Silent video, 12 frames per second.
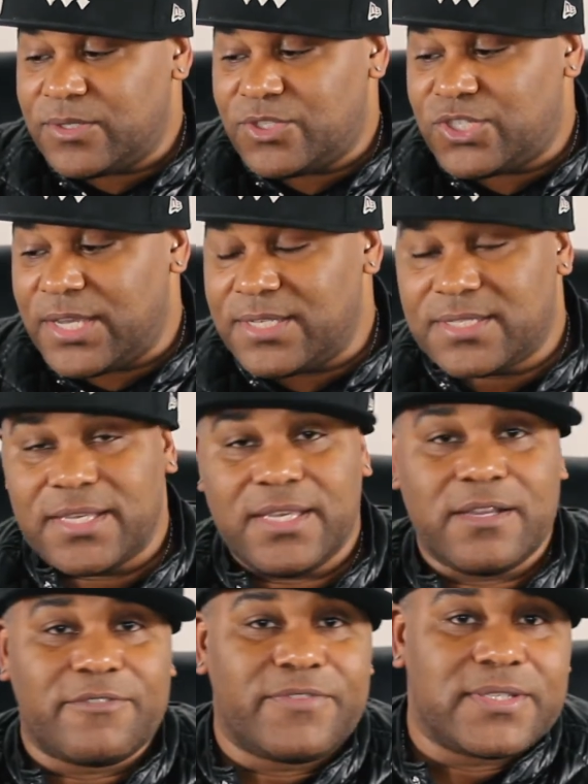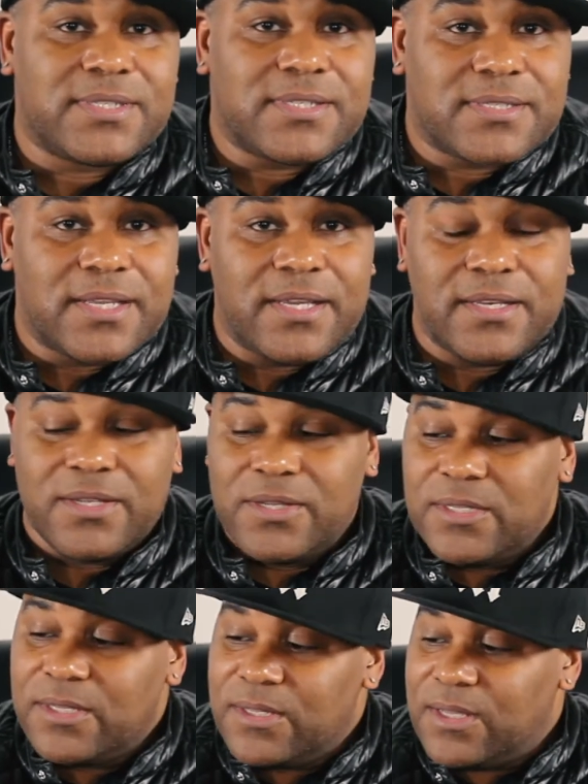Jay-Z or 50 Cent,
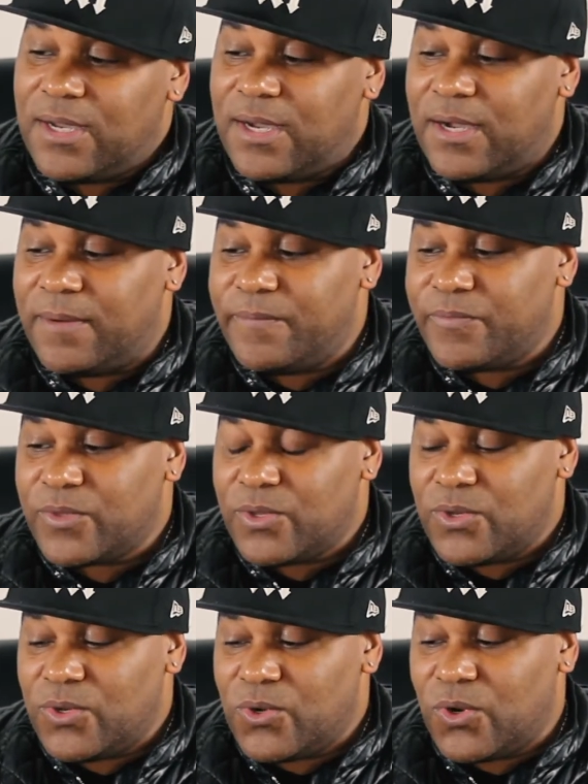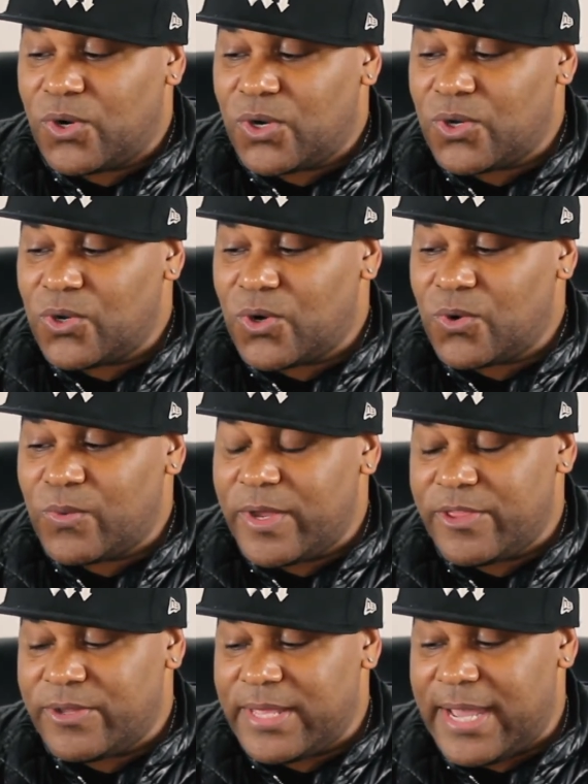or
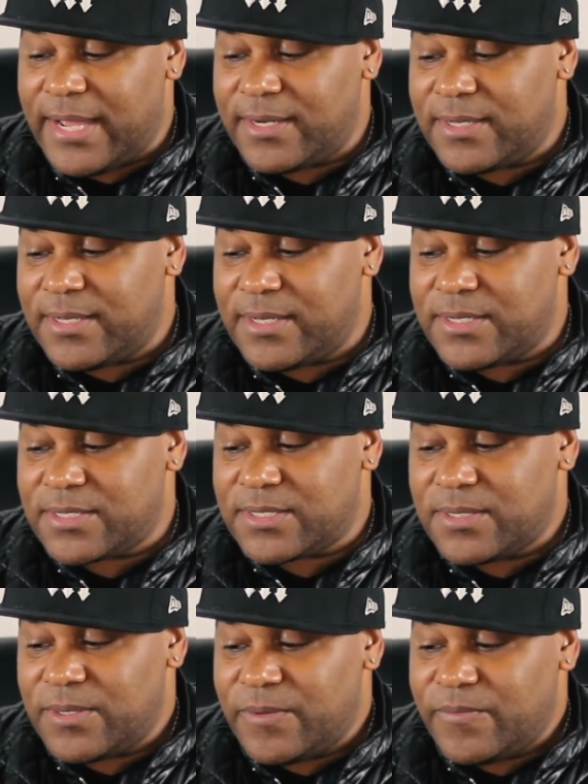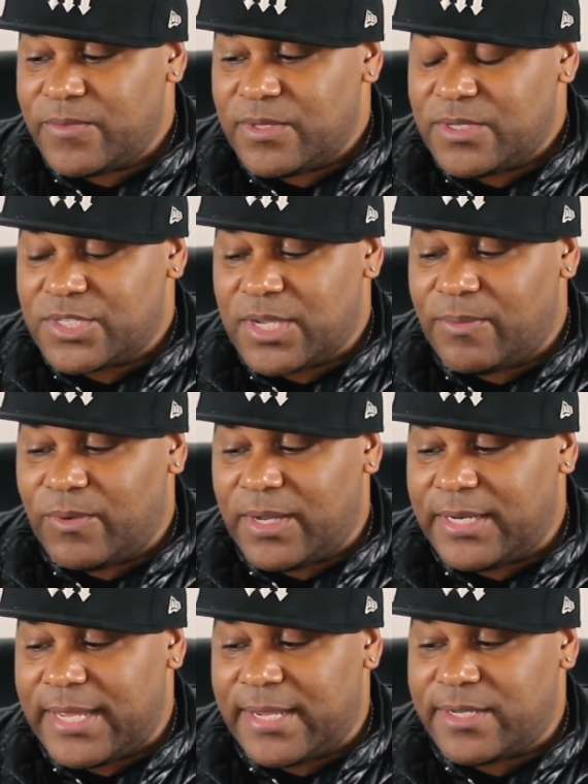whether that is
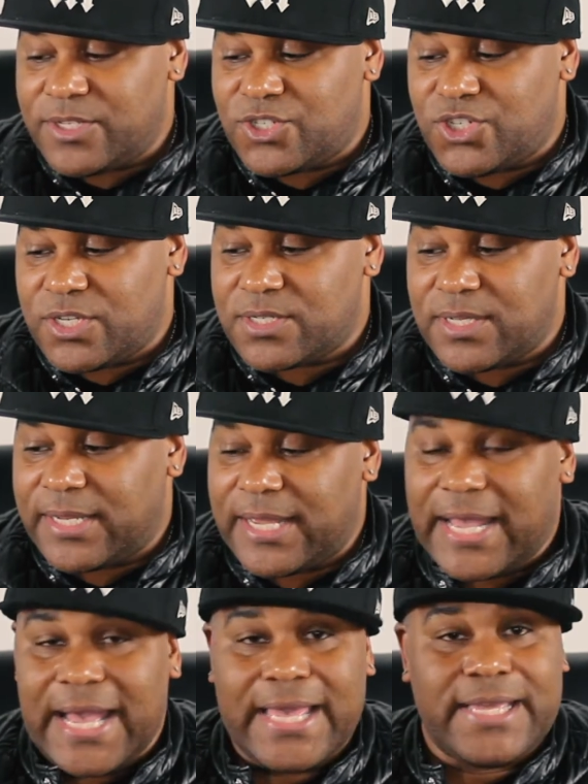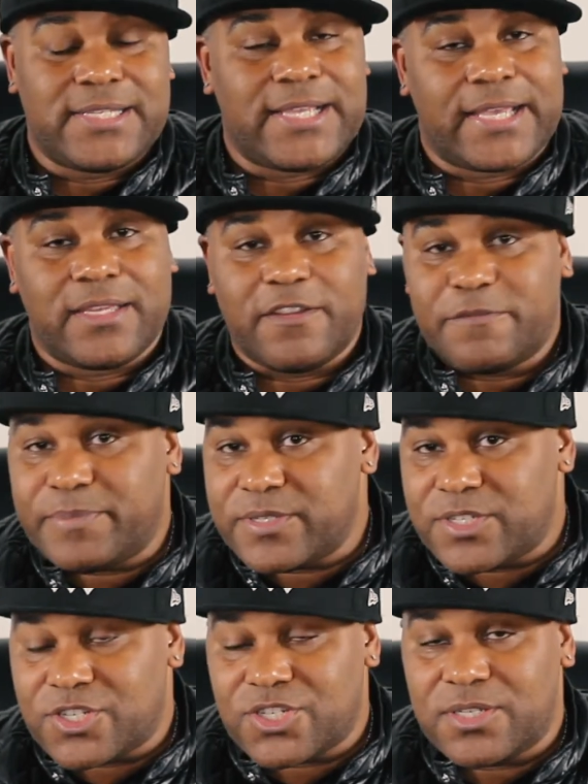someone that is just at a high executive
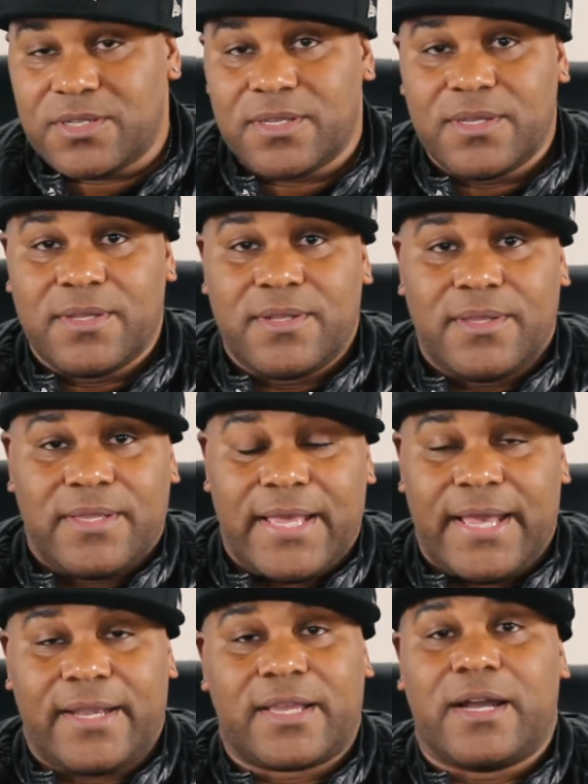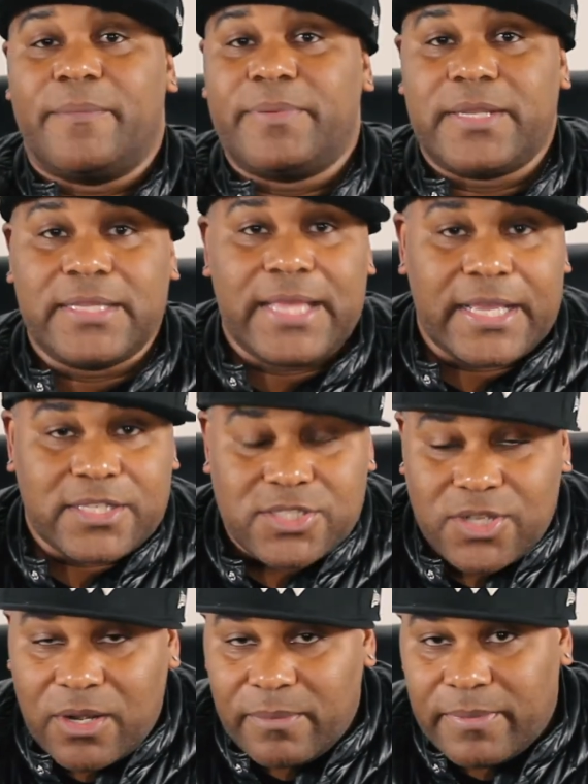position at a company like
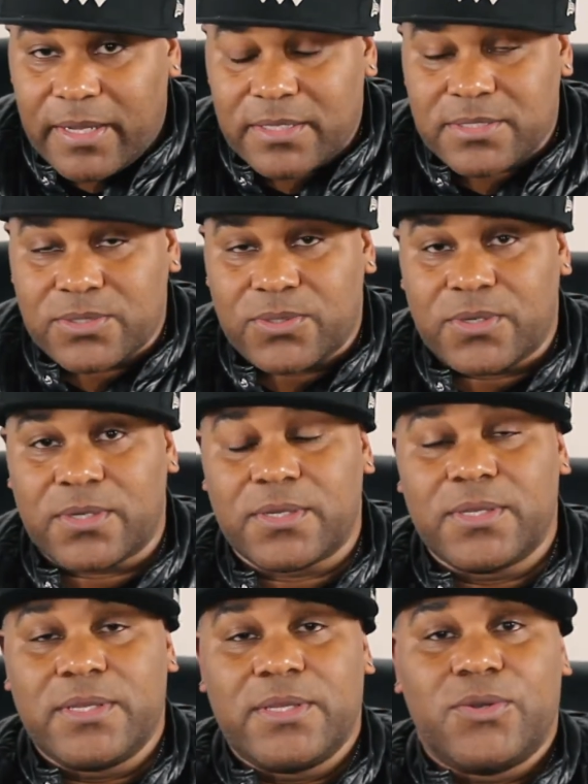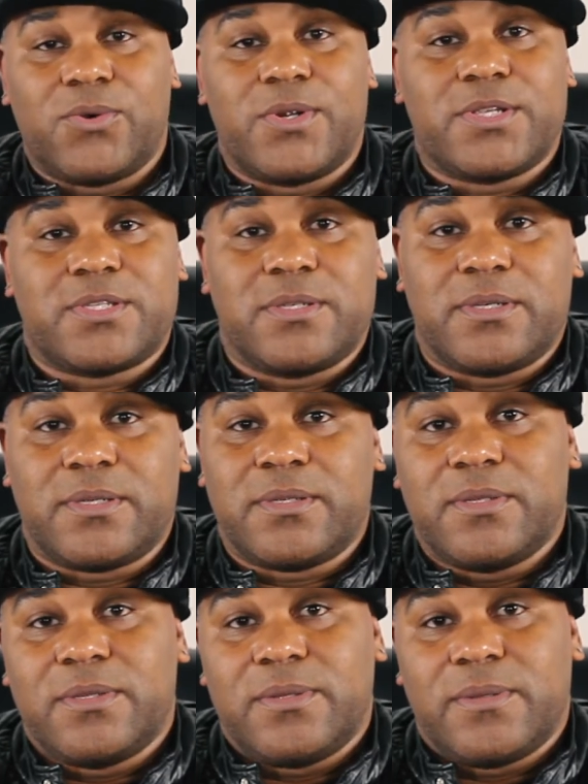Starbucks, or it's a
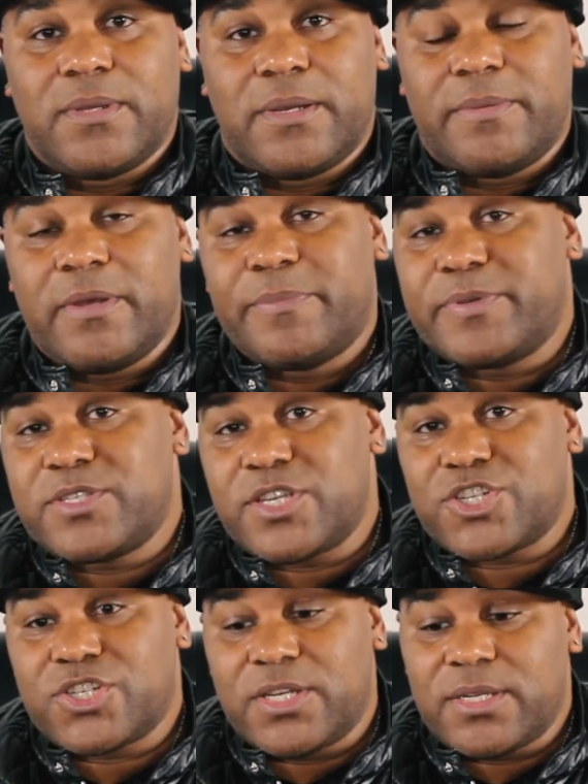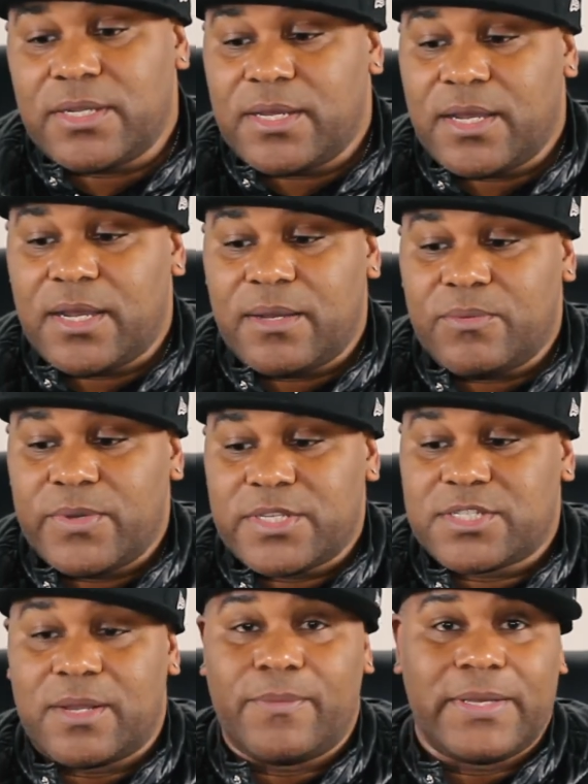position
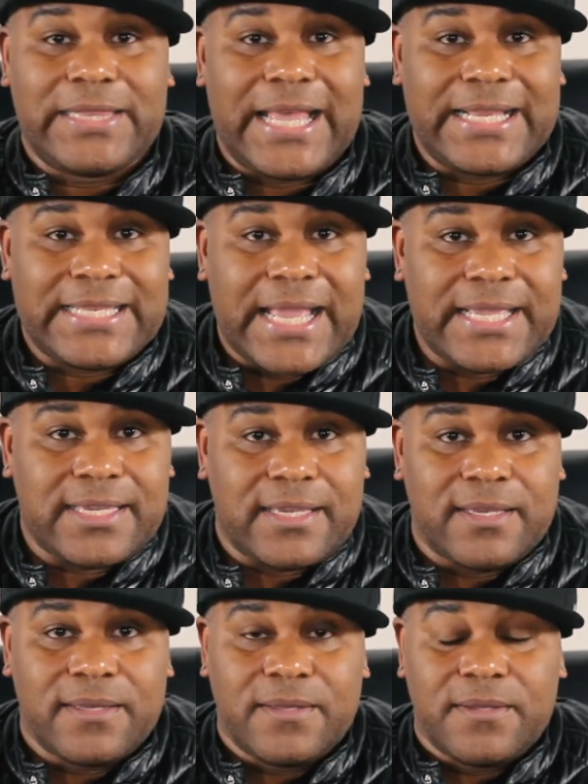with someone like Nike.